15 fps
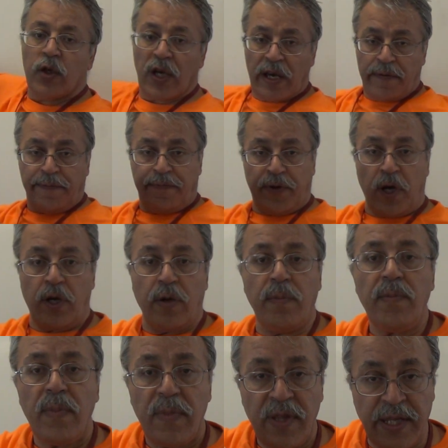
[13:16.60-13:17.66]
you
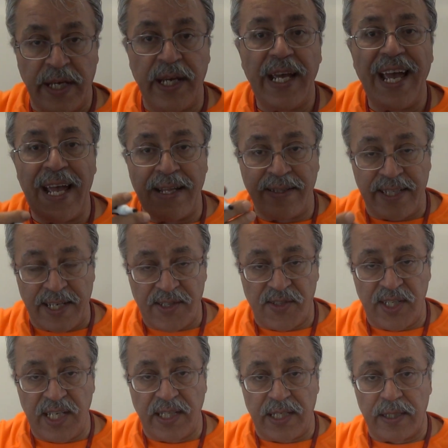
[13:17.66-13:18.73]
affirm the
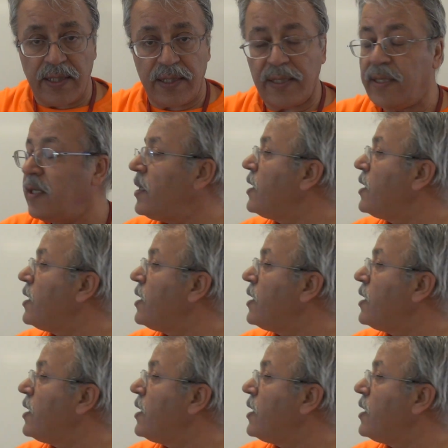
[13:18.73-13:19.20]
antecedent.